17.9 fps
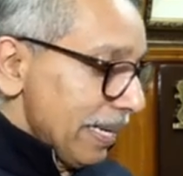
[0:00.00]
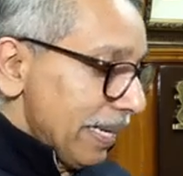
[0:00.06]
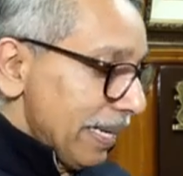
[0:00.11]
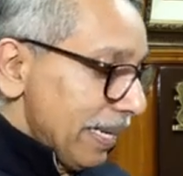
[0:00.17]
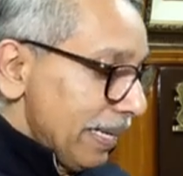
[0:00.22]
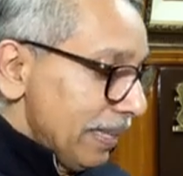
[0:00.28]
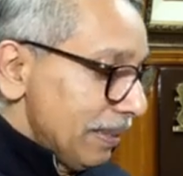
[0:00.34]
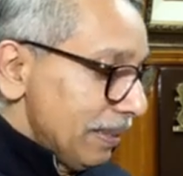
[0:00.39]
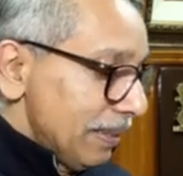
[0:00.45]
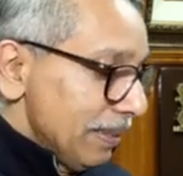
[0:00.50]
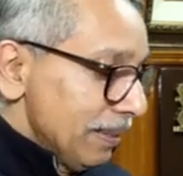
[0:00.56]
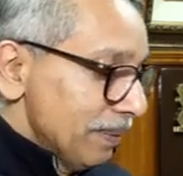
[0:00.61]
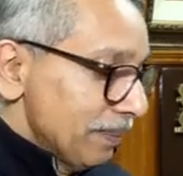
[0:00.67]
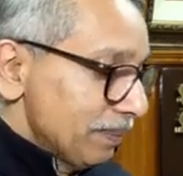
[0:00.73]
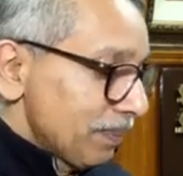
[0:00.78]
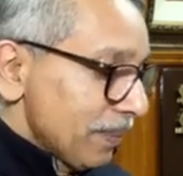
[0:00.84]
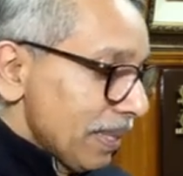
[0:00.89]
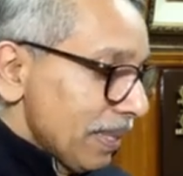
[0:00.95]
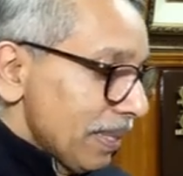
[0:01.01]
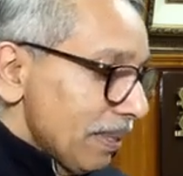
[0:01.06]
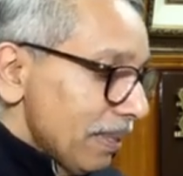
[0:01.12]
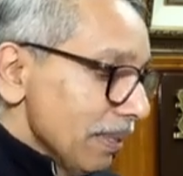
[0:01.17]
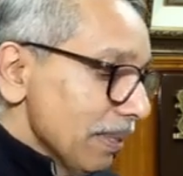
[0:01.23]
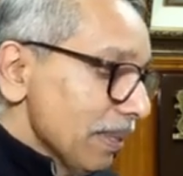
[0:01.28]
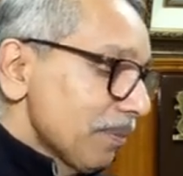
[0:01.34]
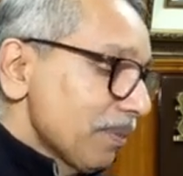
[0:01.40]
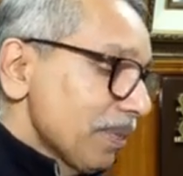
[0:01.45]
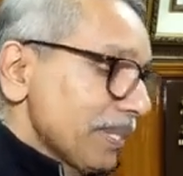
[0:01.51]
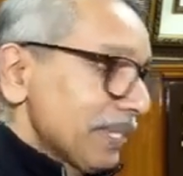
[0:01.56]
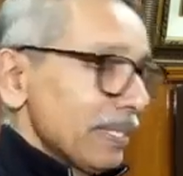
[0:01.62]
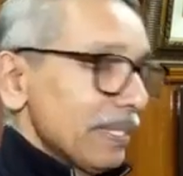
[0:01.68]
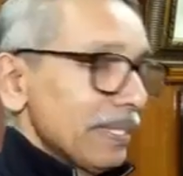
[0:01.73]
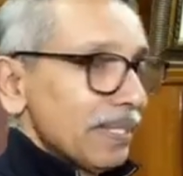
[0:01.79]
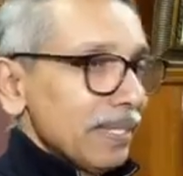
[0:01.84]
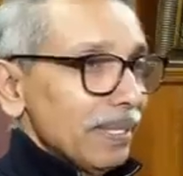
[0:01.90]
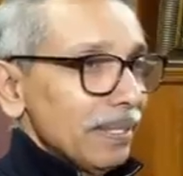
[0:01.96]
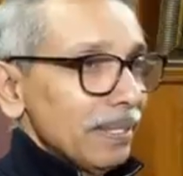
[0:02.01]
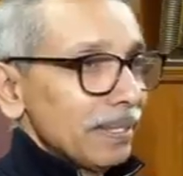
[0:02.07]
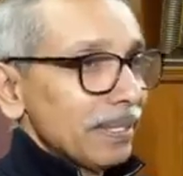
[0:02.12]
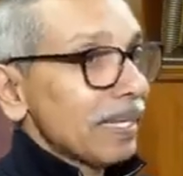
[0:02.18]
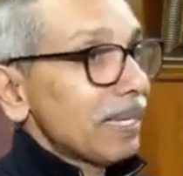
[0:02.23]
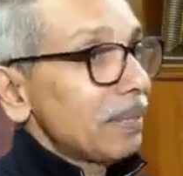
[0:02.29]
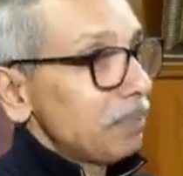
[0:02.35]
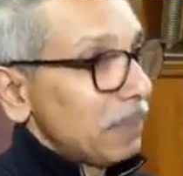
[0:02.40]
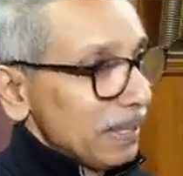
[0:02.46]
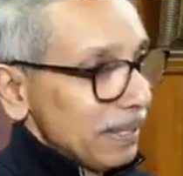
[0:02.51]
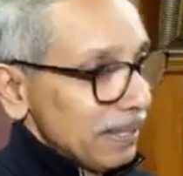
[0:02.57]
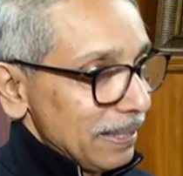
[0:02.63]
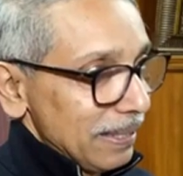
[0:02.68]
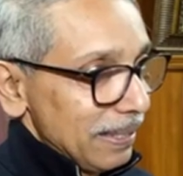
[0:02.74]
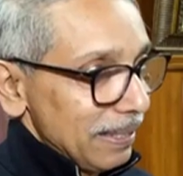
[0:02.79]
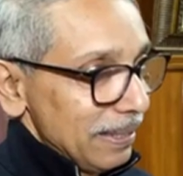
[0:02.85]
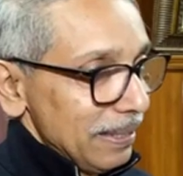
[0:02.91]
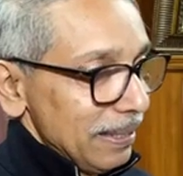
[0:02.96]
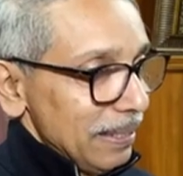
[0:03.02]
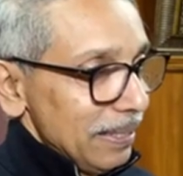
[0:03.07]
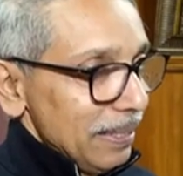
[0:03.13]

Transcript: And all questions are compulsory.